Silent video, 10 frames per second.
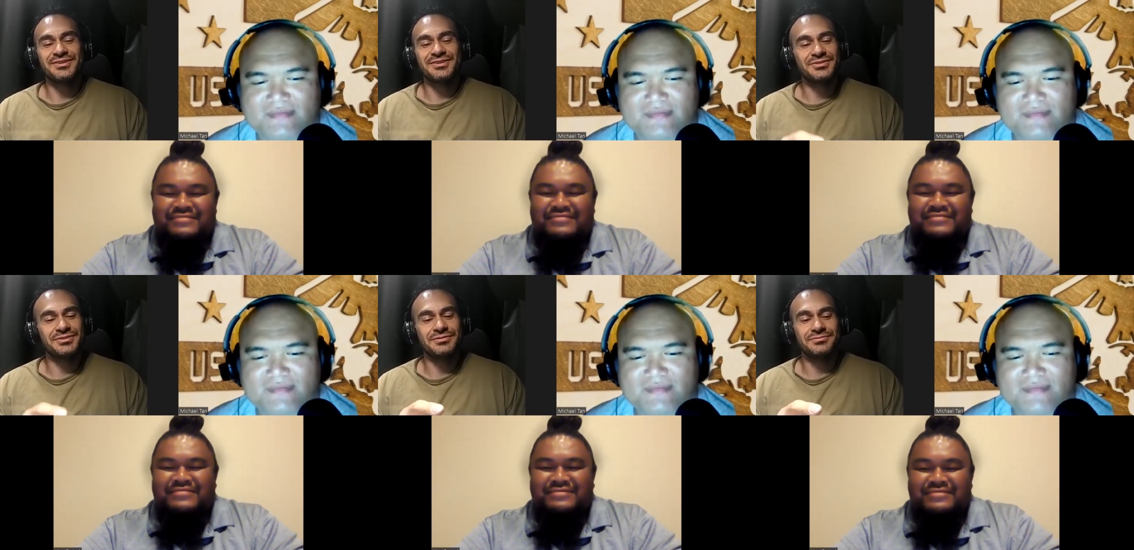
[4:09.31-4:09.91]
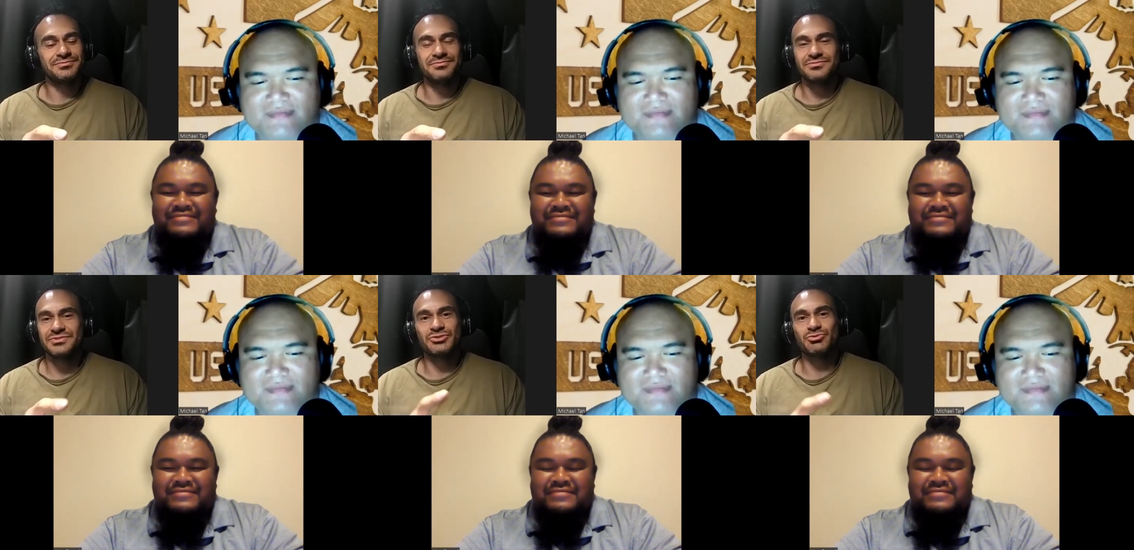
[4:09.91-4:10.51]
Speaker 1: also
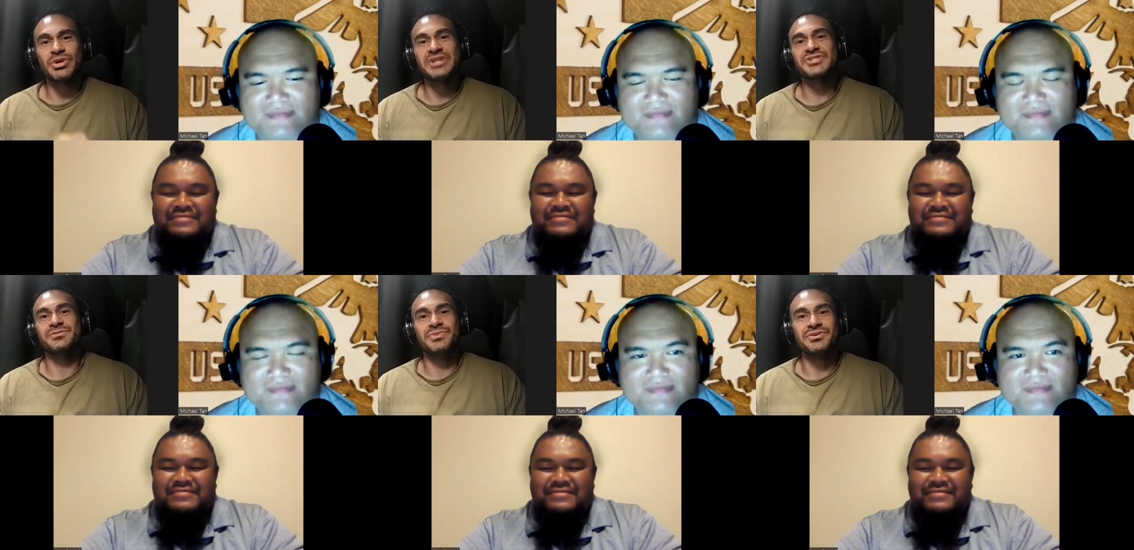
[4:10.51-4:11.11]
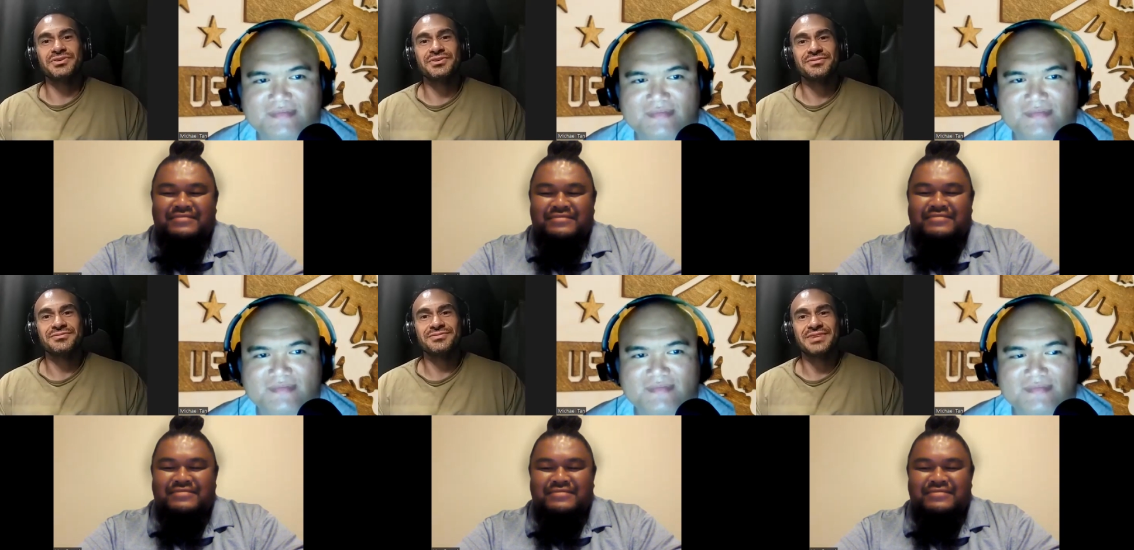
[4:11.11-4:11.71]
just rice and milk,
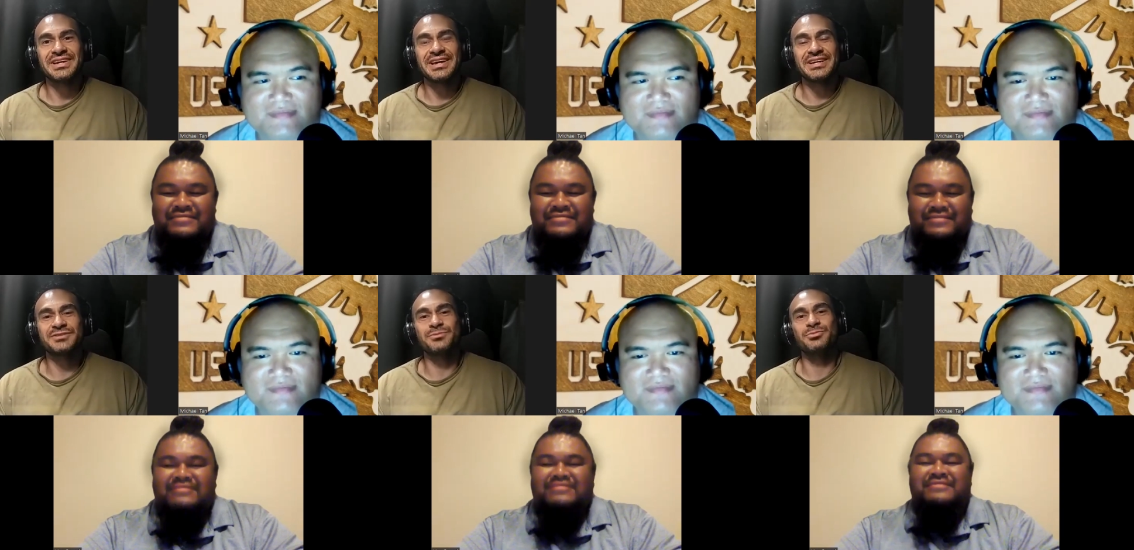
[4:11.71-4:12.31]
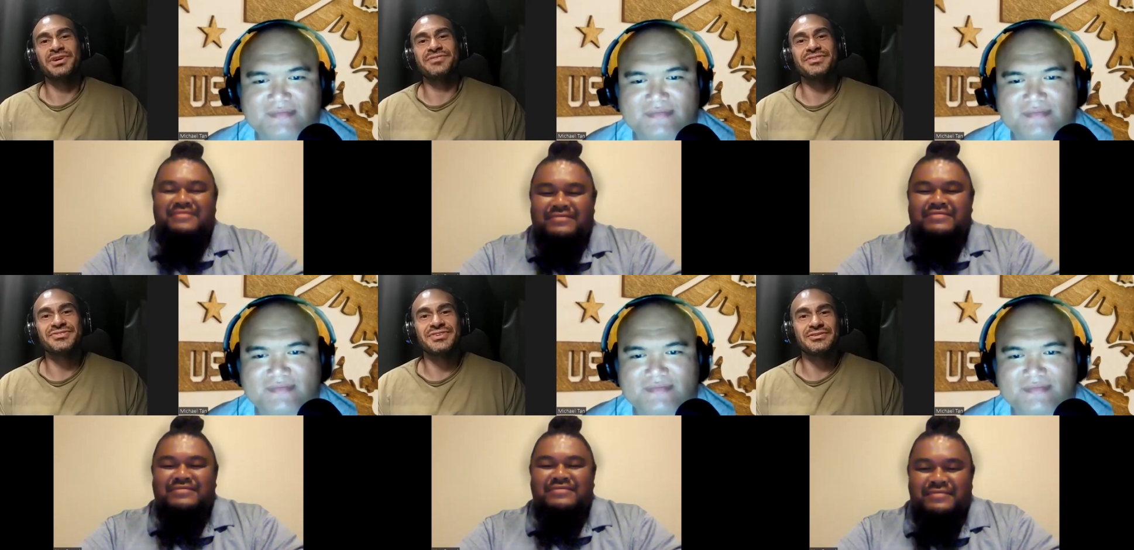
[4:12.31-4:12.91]
like as a breakfast.